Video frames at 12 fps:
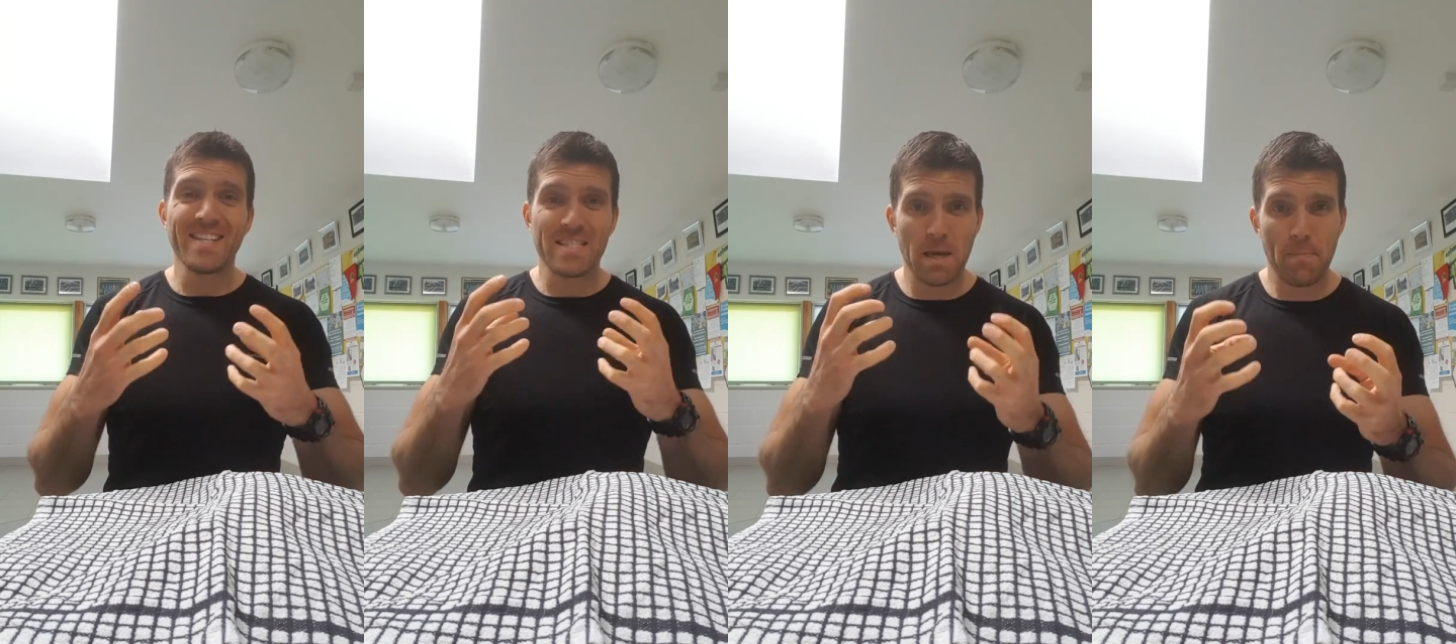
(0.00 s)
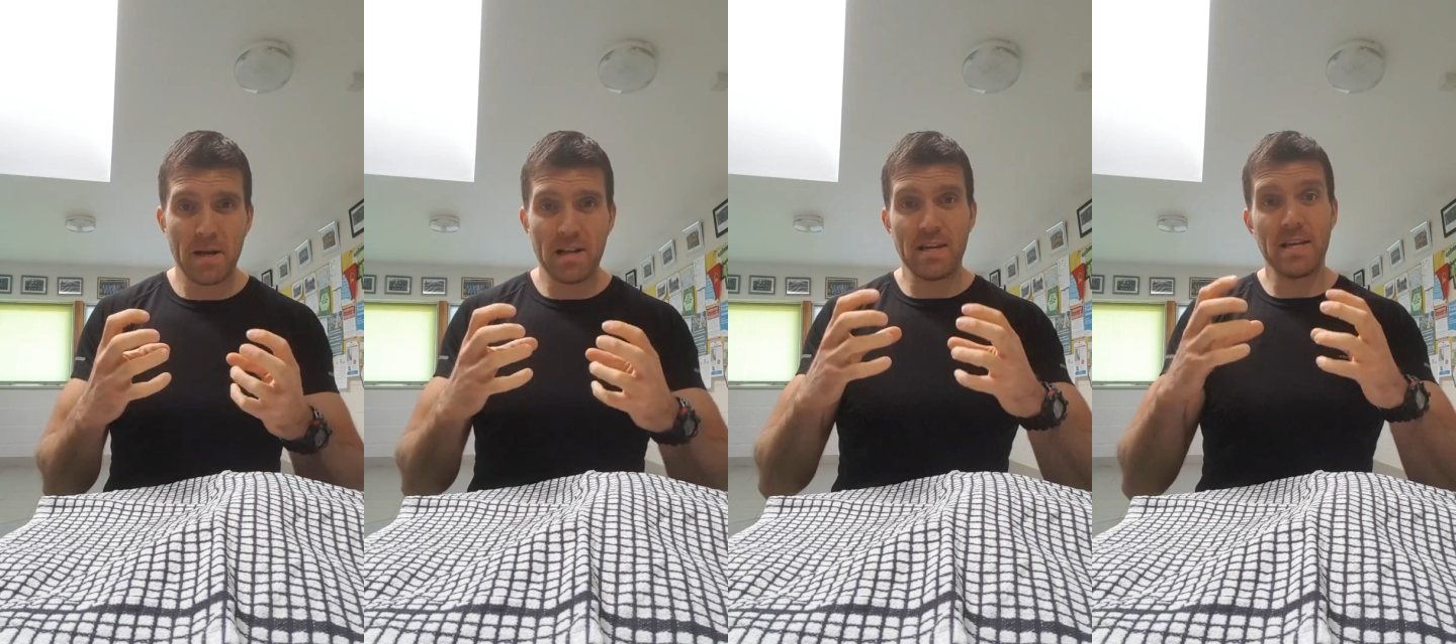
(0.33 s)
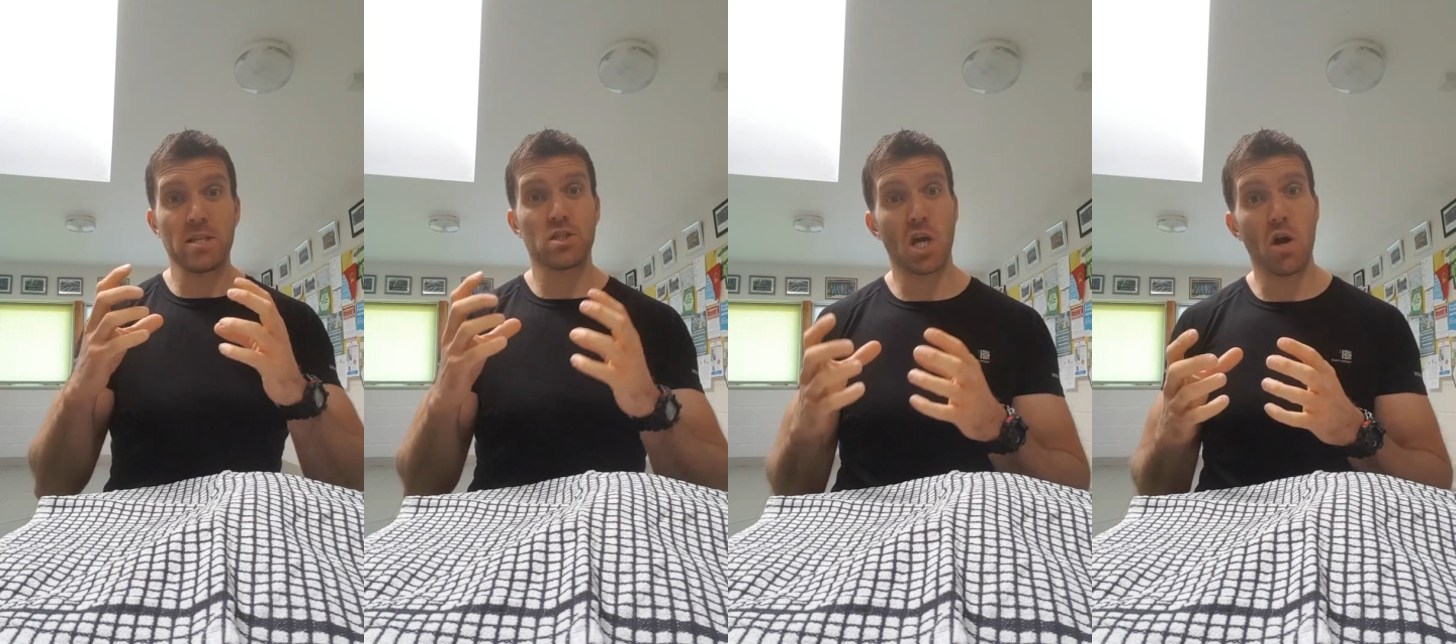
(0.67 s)

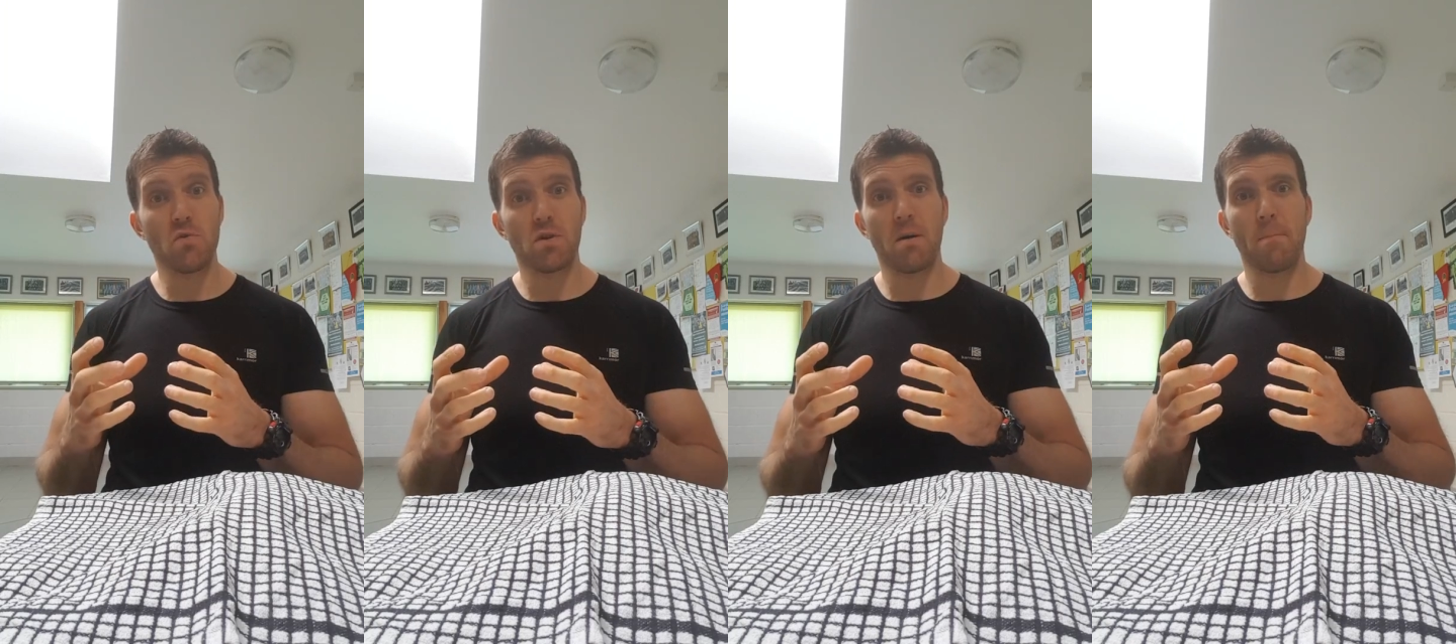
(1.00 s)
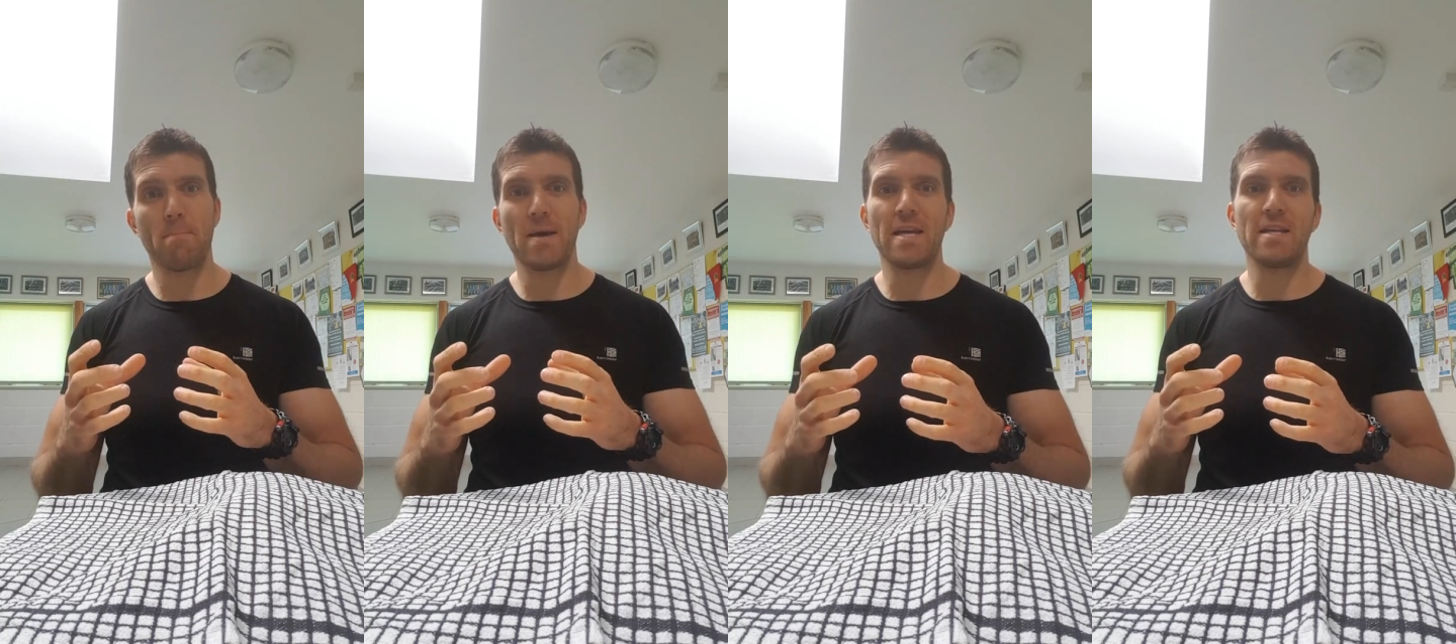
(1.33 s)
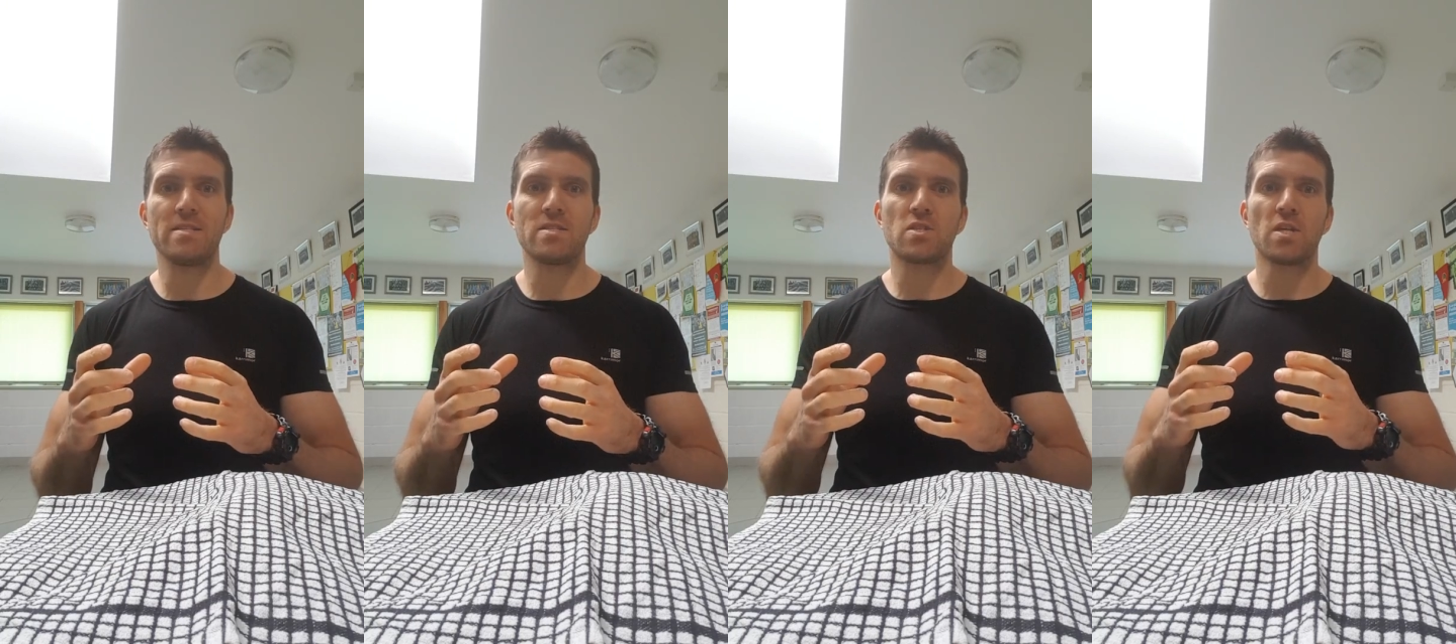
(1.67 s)
Typically, tone up
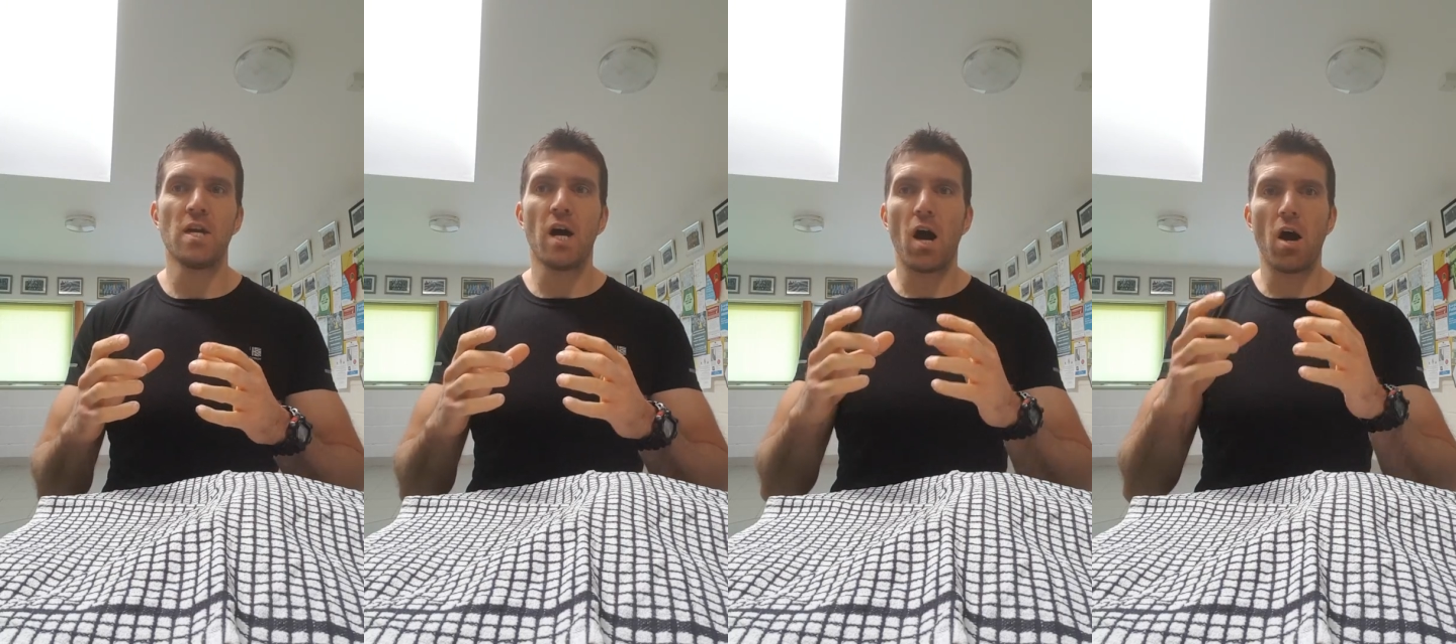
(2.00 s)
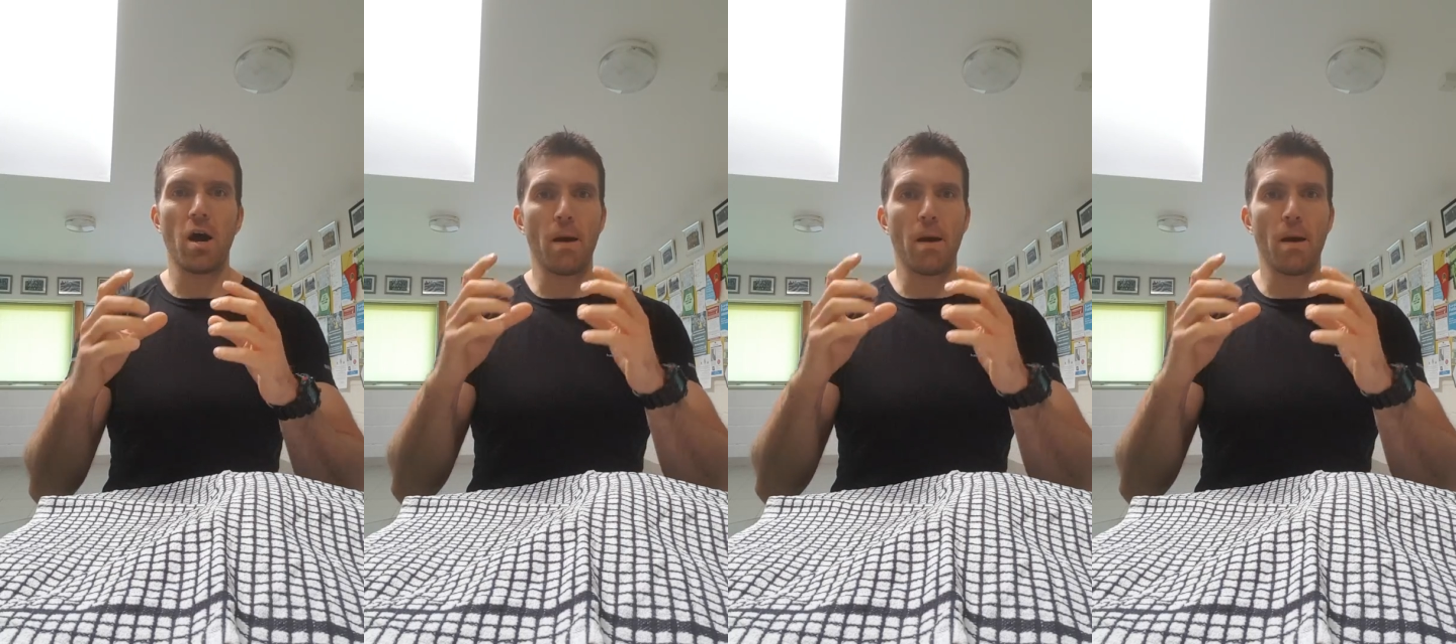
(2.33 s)
means